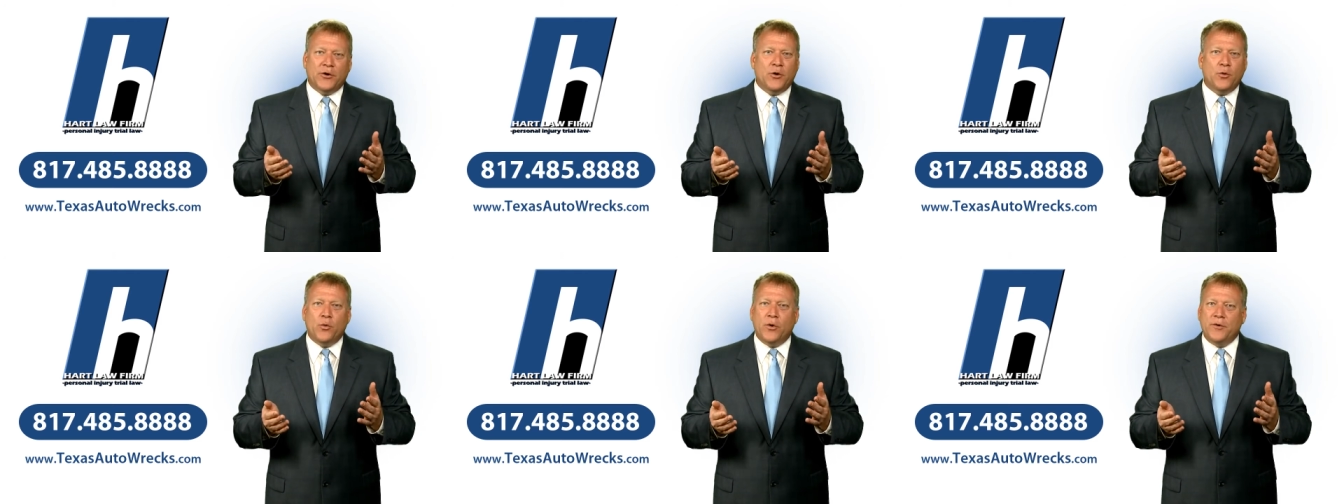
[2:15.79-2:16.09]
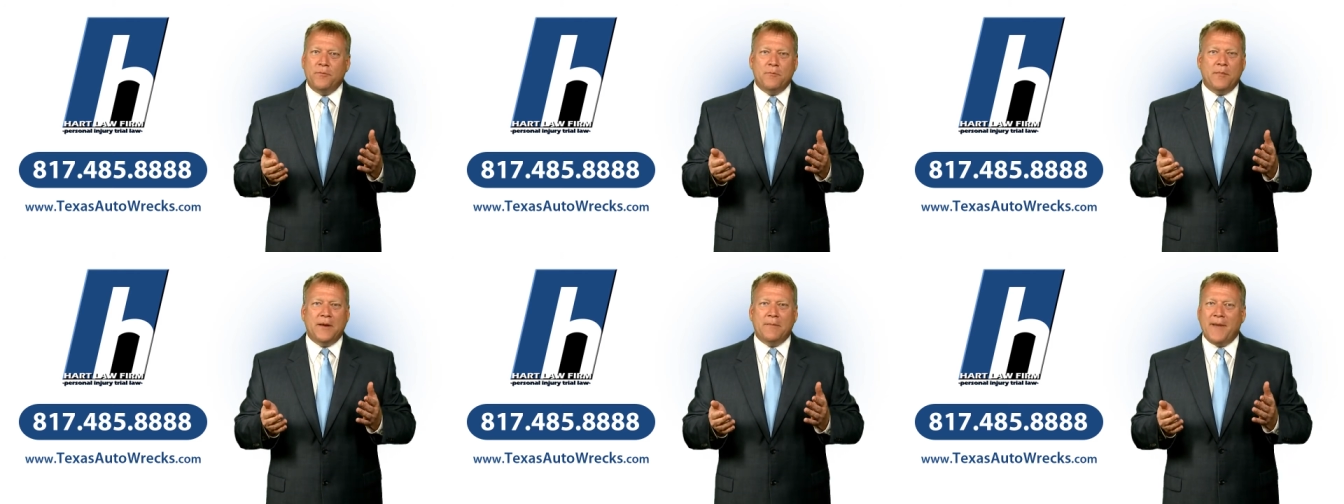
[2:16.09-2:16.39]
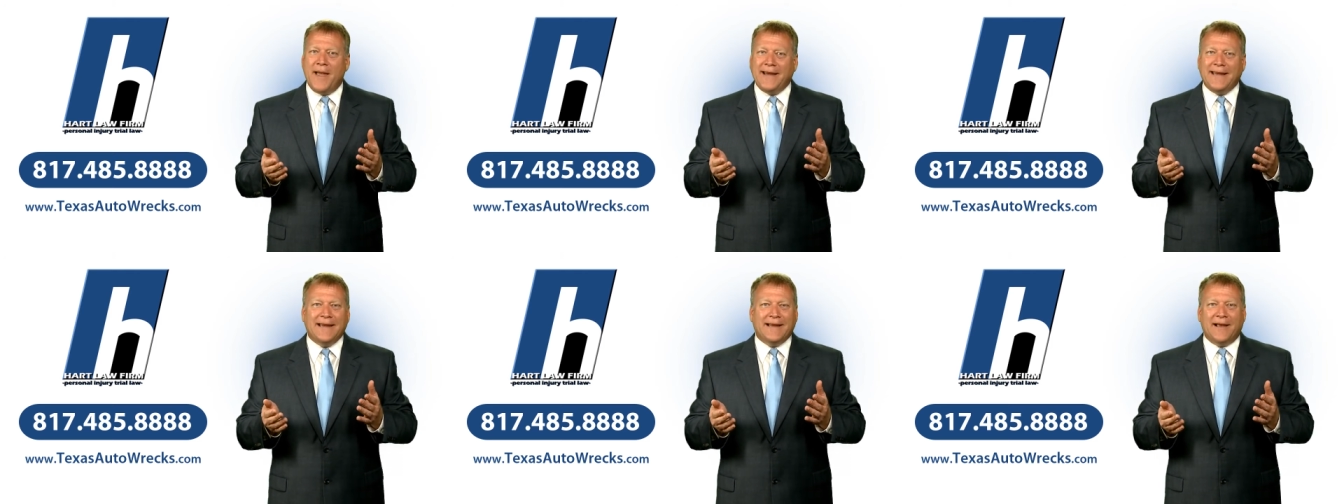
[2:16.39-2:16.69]
you wouldn't be
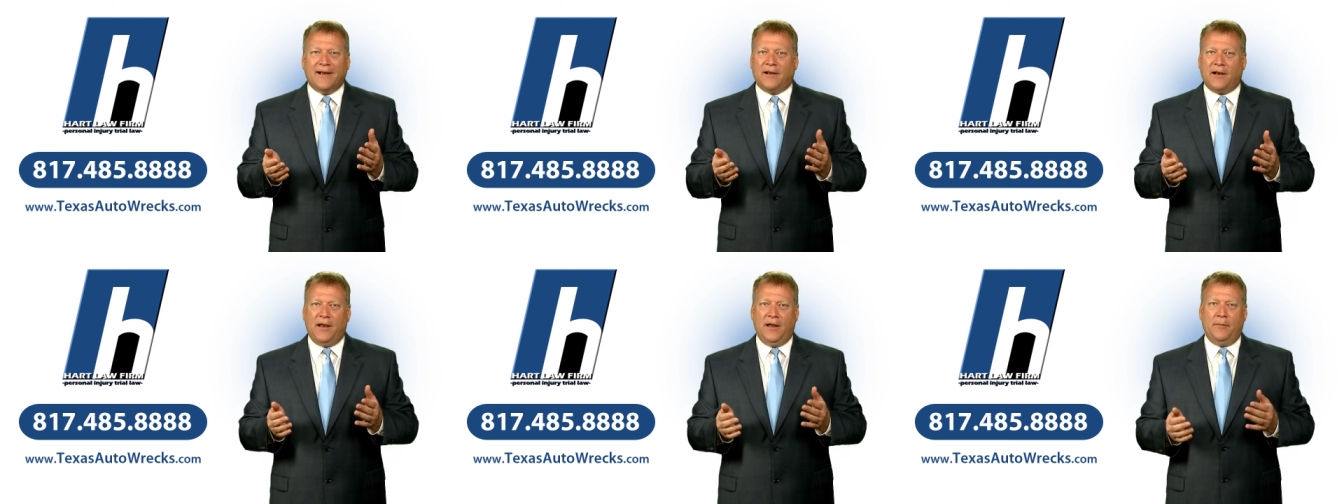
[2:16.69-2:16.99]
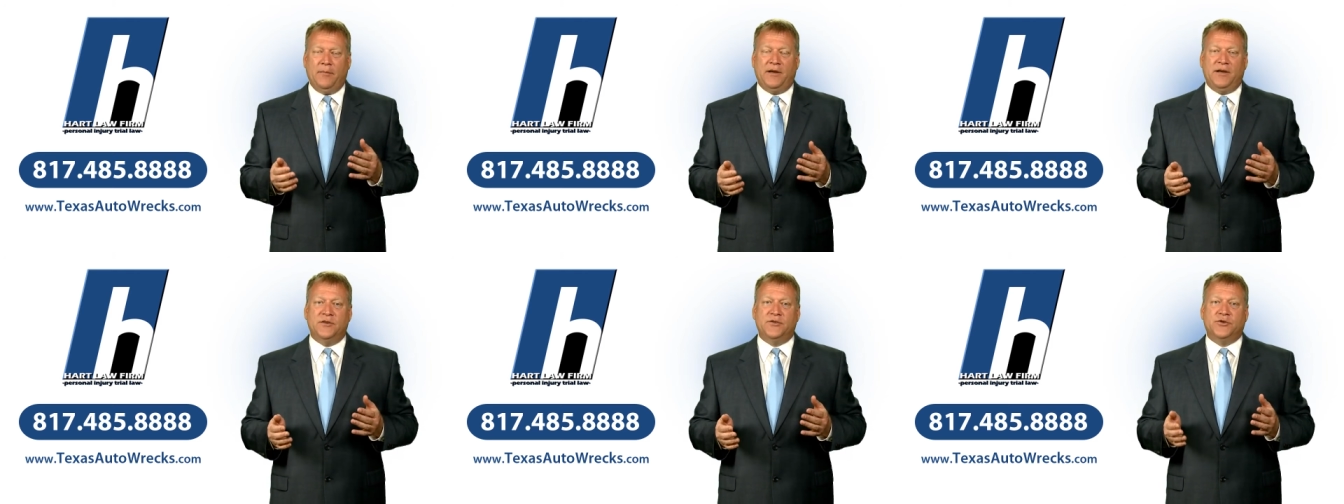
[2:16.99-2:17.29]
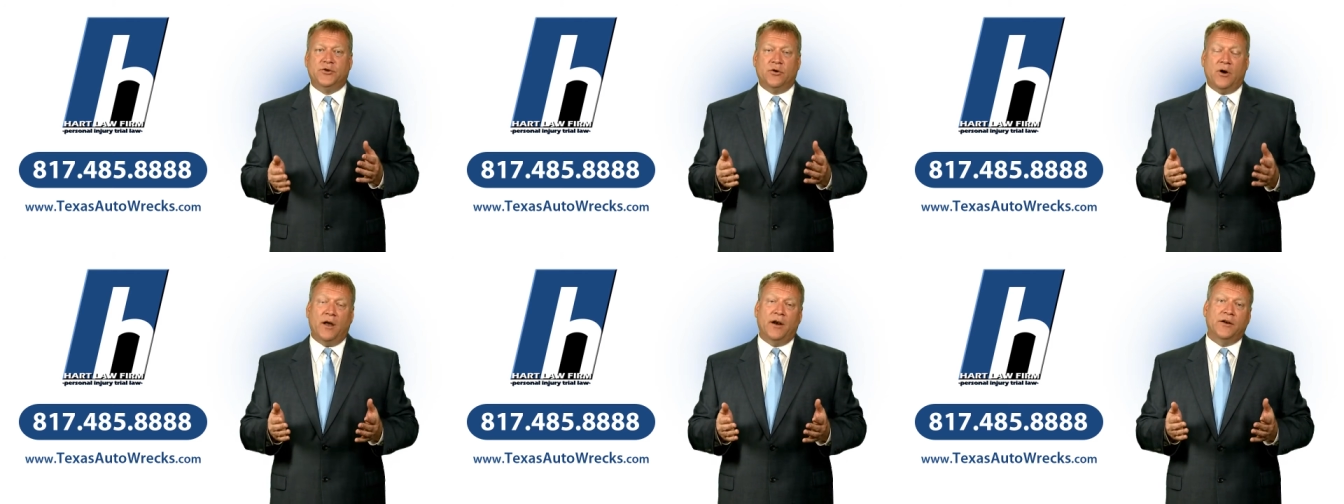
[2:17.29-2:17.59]
making a claim
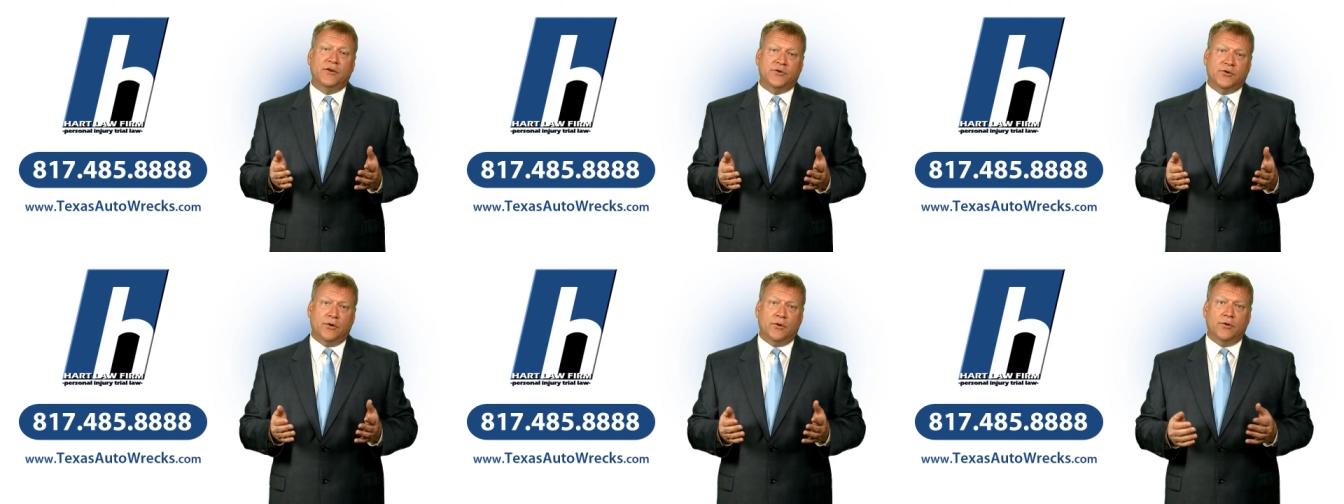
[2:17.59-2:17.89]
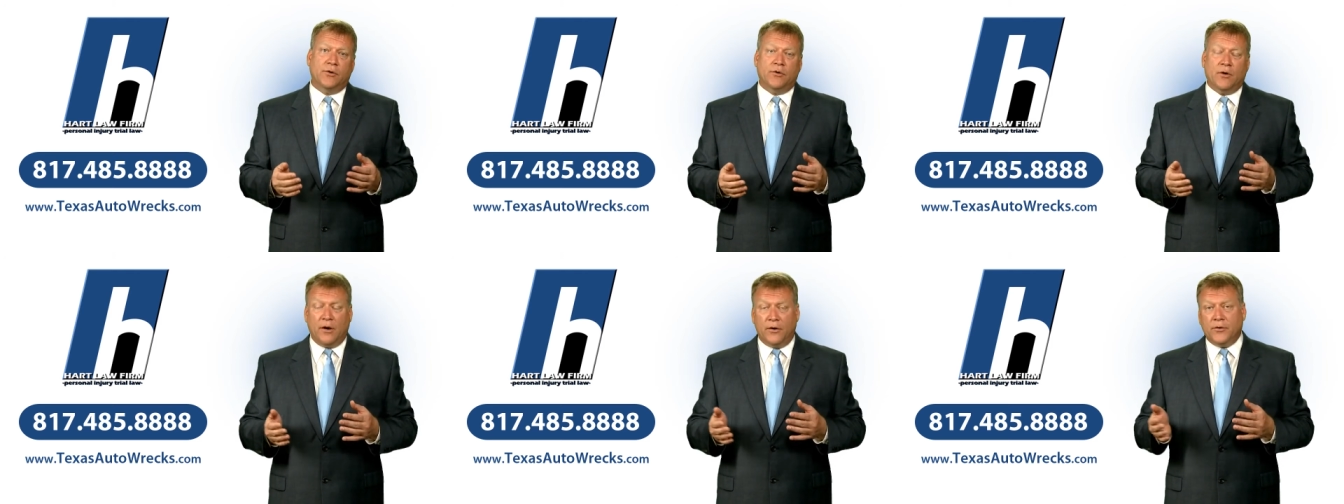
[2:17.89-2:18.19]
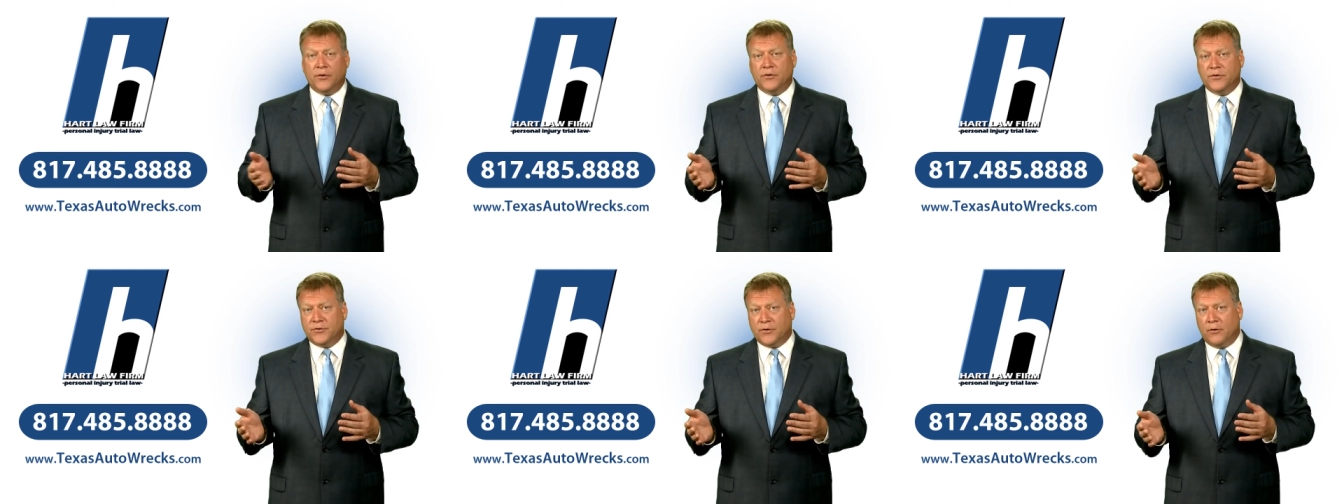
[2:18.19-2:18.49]
against your uninsured or
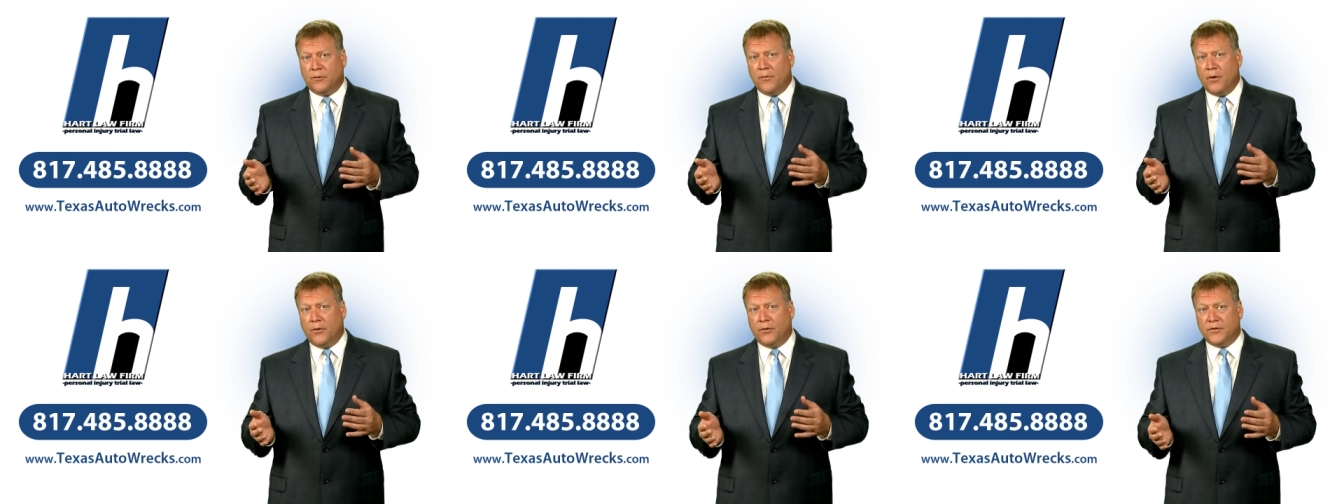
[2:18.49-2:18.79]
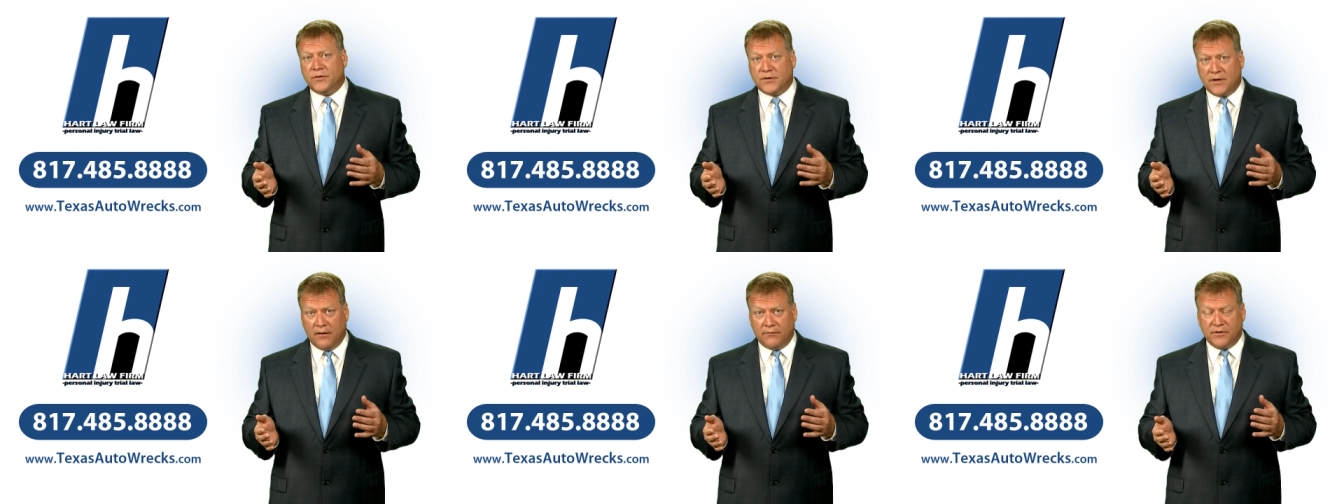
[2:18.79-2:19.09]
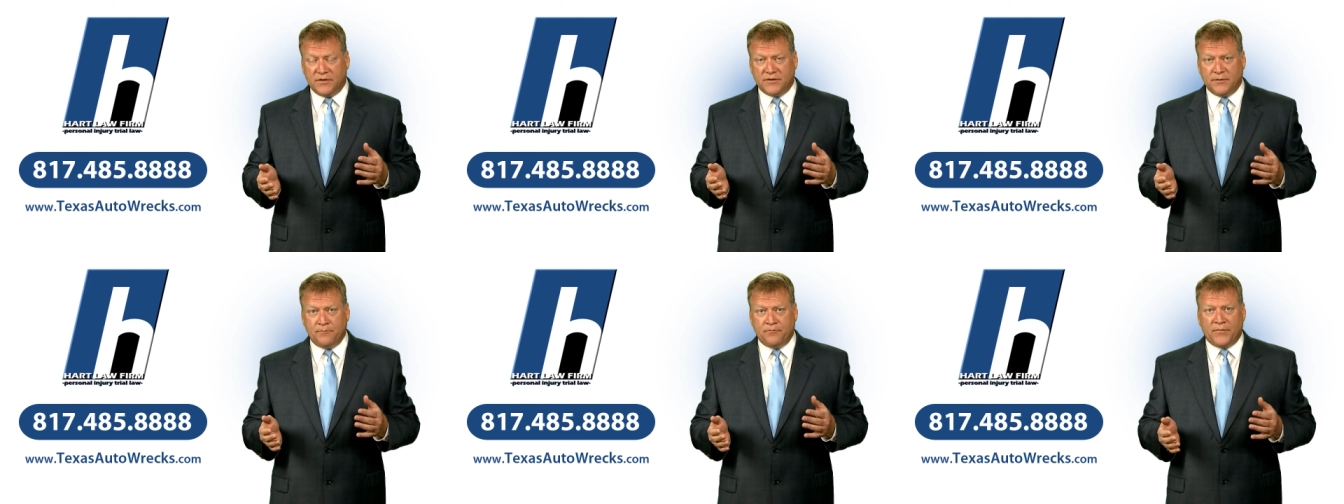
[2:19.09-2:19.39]
underinsured motorist
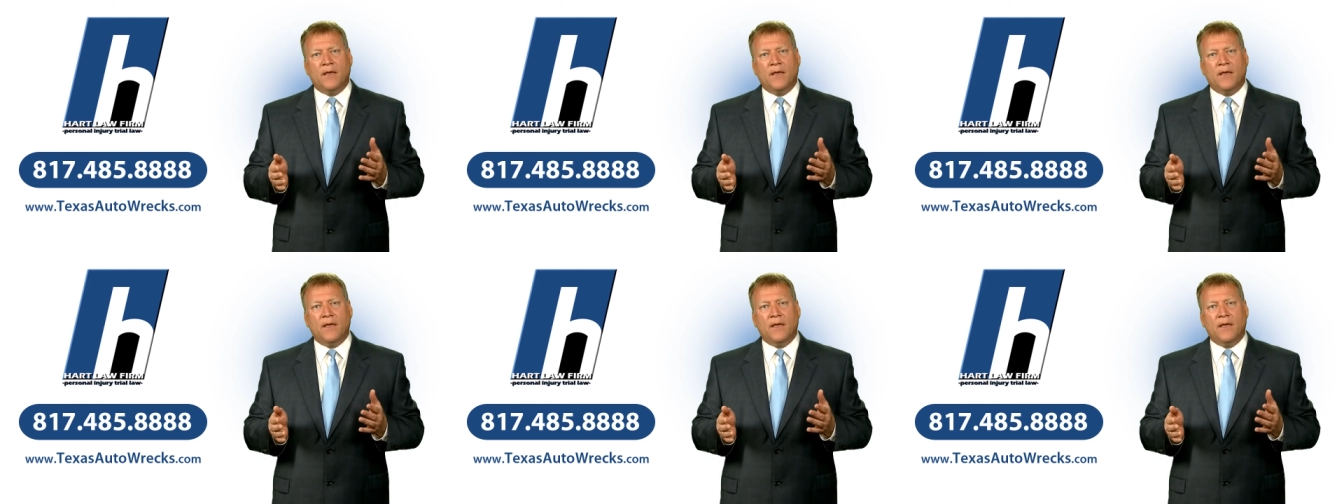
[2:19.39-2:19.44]
coverage.